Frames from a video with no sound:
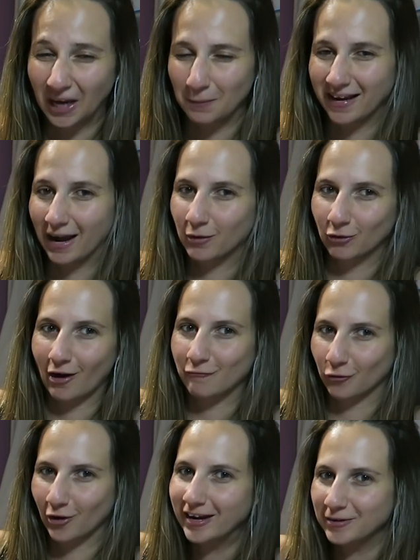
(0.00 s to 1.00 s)
He's coming out with a
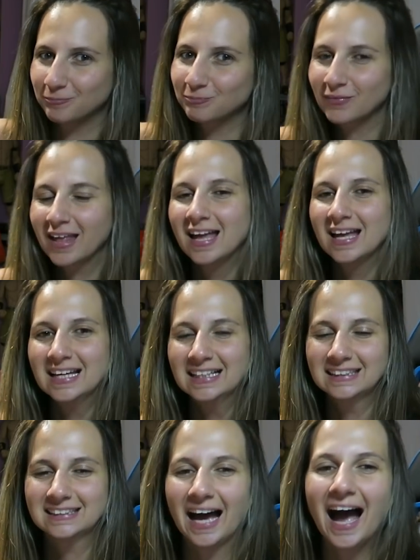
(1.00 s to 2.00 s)
referee.
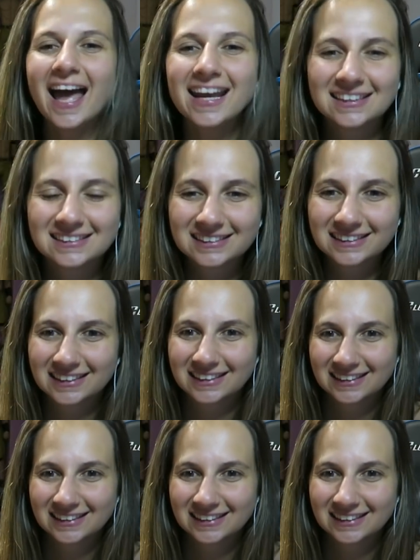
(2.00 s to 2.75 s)
Titus.